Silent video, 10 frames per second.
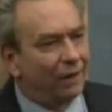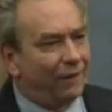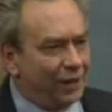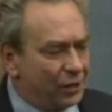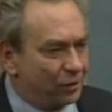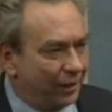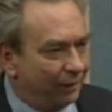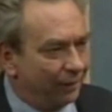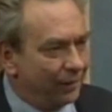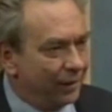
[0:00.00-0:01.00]
of history.
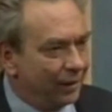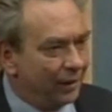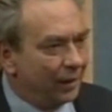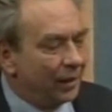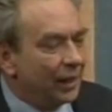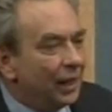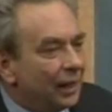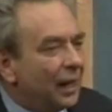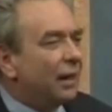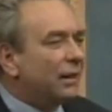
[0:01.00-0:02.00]

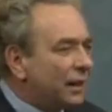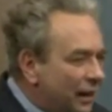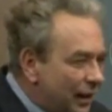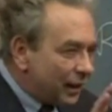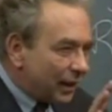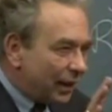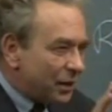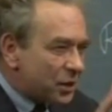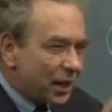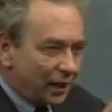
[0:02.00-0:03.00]
Now,
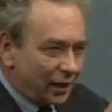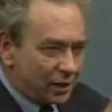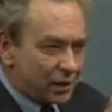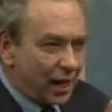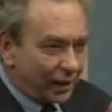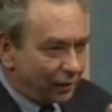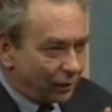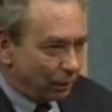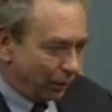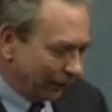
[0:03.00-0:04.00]
understand this
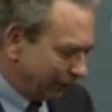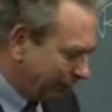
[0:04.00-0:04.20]
technical point.